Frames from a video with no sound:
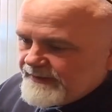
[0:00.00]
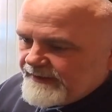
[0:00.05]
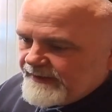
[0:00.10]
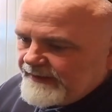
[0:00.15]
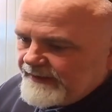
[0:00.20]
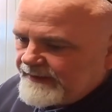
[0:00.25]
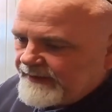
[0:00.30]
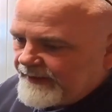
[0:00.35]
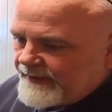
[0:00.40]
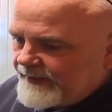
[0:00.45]

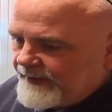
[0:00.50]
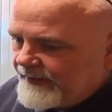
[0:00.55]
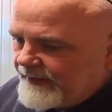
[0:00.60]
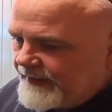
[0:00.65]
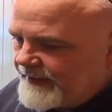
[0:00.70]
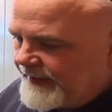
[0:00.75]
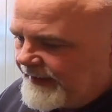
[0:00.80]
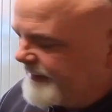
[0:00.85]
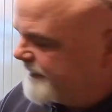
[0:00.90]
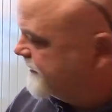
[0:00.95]
see that
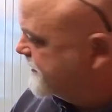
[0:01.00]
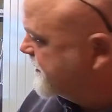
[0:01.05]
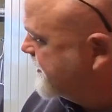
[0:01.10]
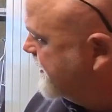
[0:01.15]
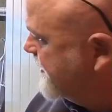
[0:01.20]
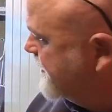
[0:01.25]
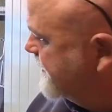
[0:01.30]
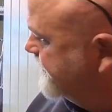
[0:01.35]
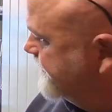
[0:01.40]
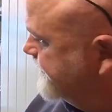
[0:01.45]
the cowl's
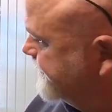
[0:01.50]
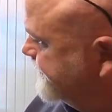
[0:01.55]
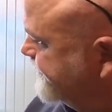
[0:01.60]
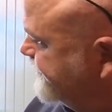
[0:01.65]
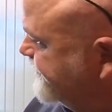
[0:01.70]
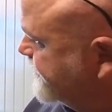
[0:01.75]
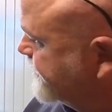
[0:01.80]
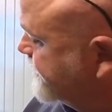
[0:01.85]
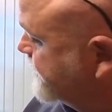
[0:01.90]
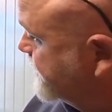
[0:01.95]
gone,
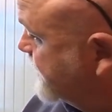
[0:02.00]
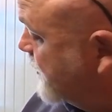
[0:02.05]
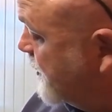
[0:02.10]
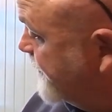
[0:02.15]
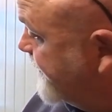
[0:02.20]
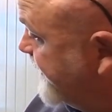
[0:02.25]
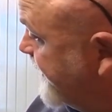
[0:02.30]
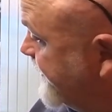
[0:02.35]
or the